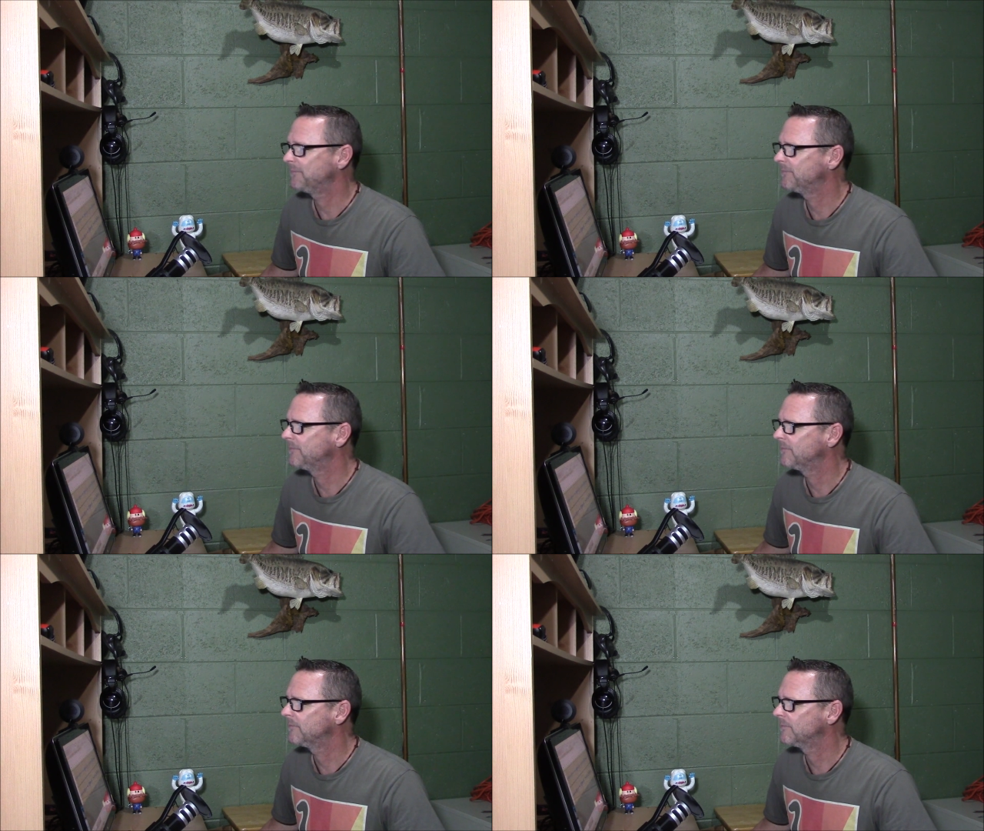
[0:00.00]

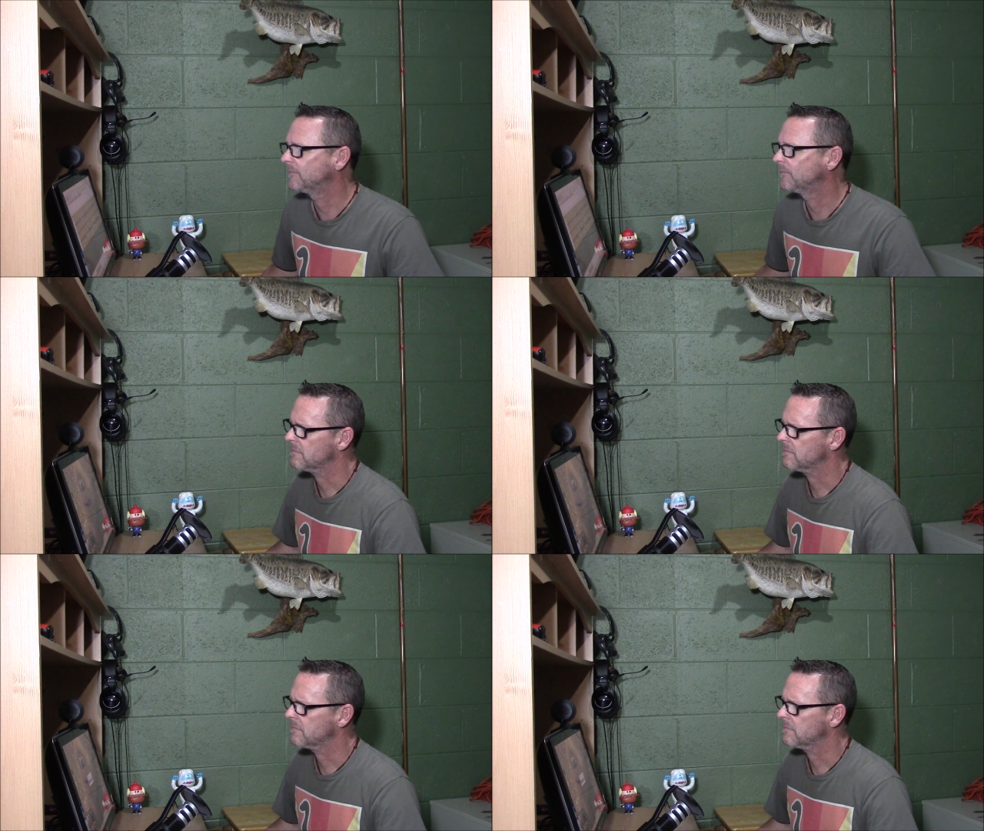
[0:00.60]

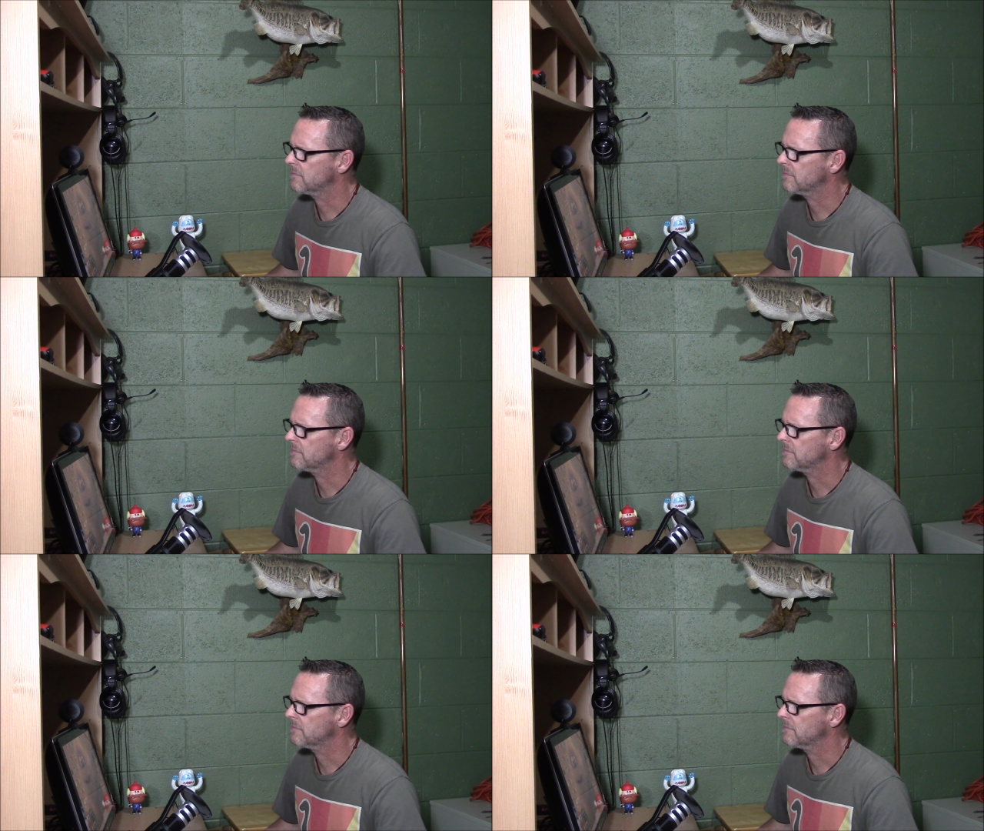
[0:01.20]

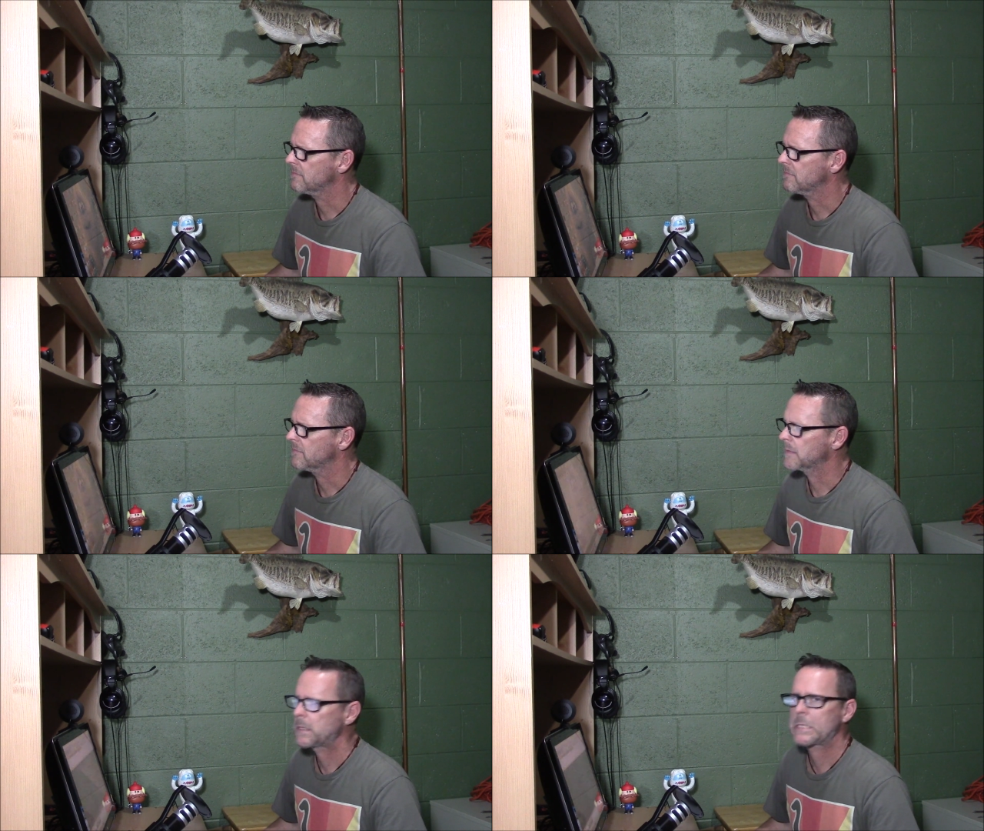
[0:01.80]

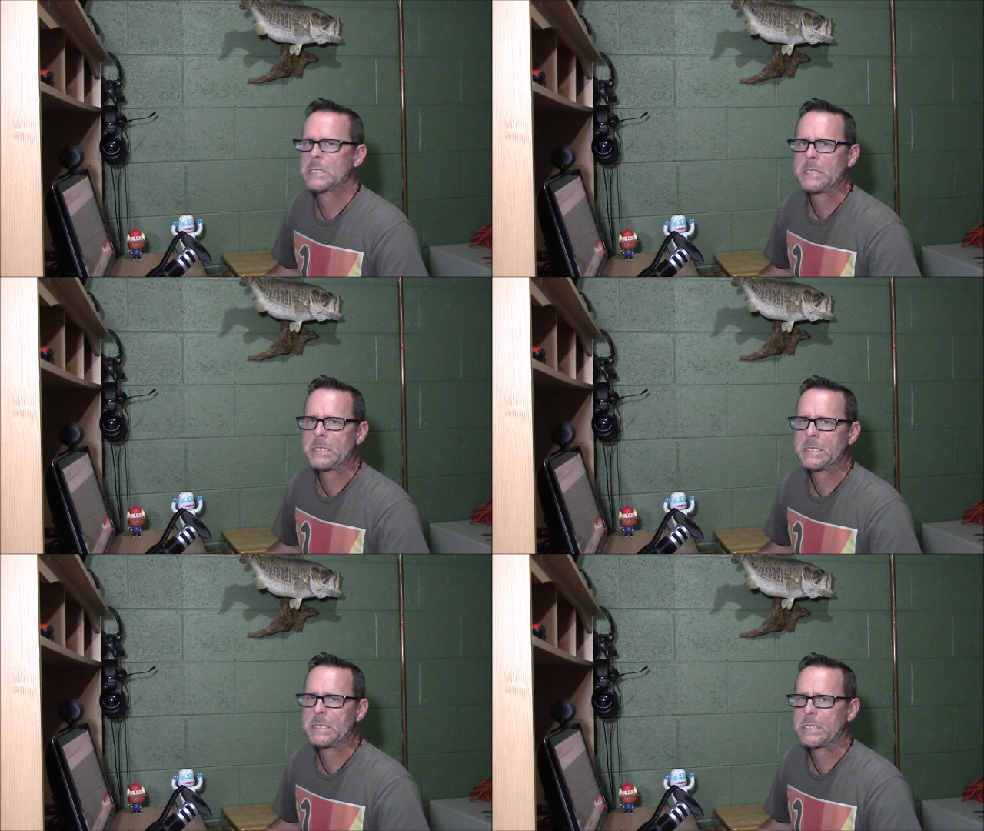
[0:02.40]

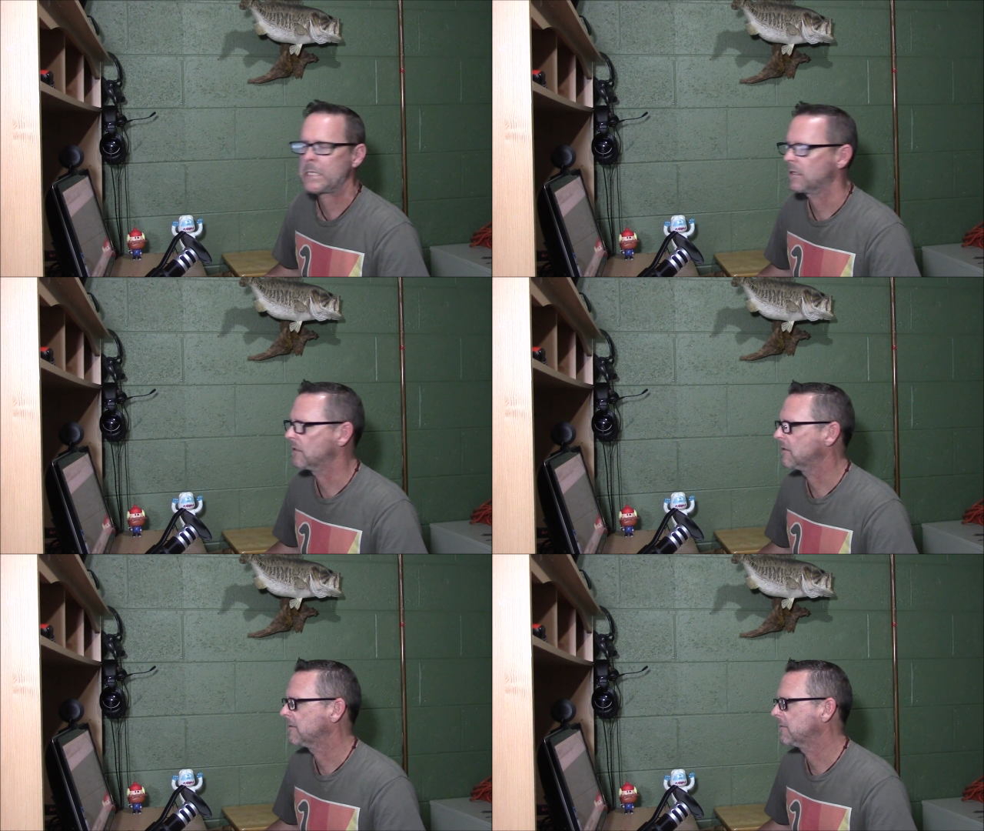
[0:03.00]

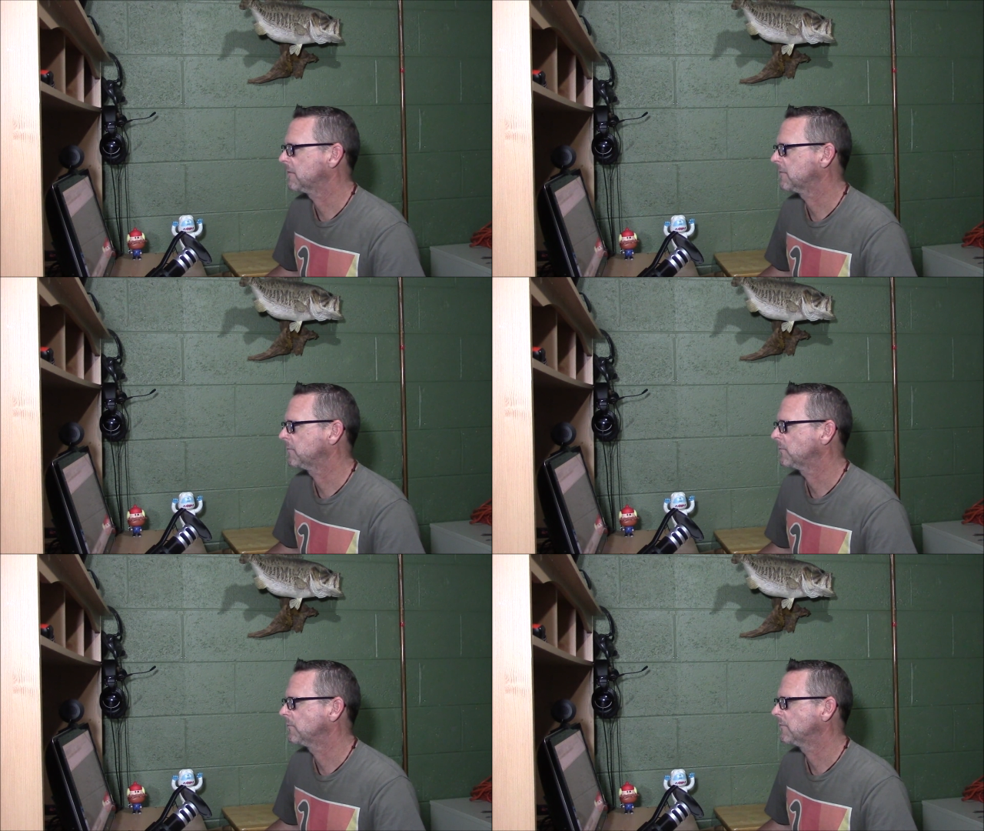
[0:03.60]

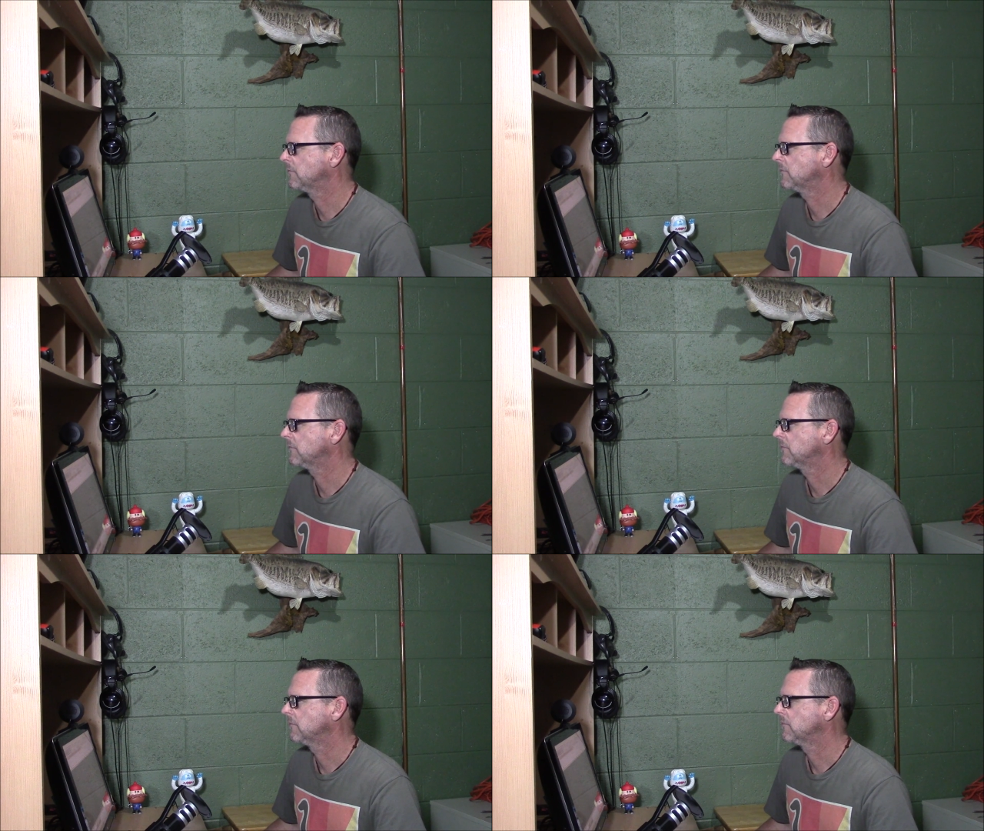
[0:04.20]

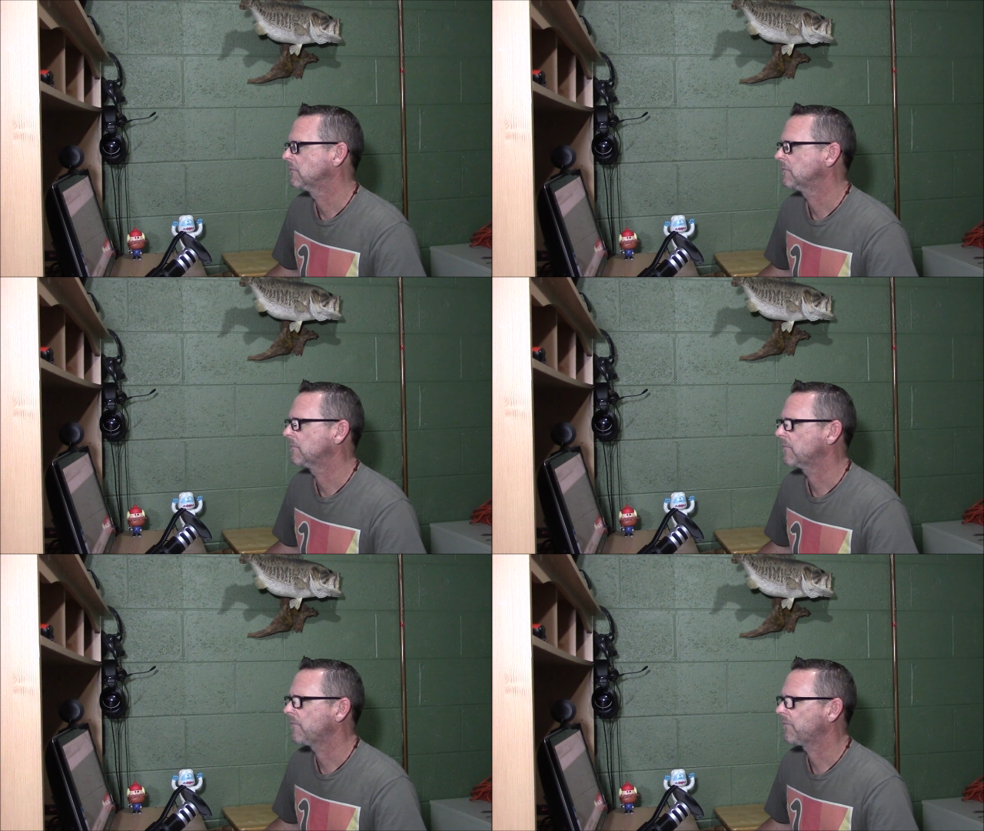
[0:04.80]

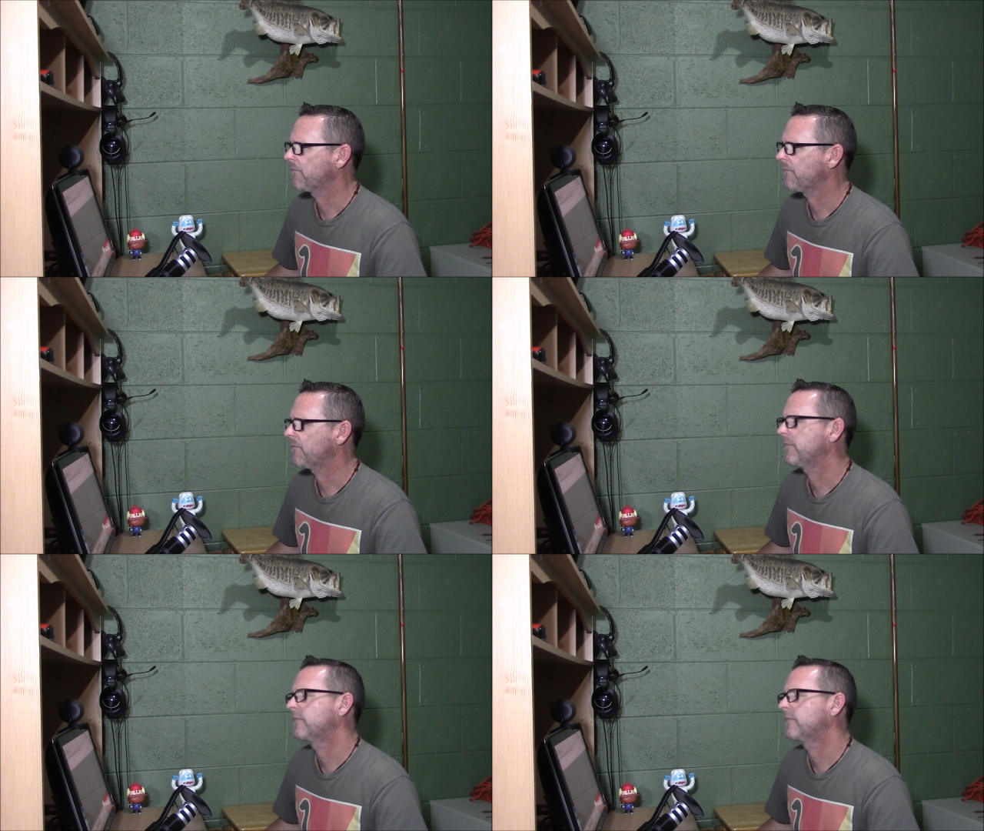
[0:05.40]
[no speech]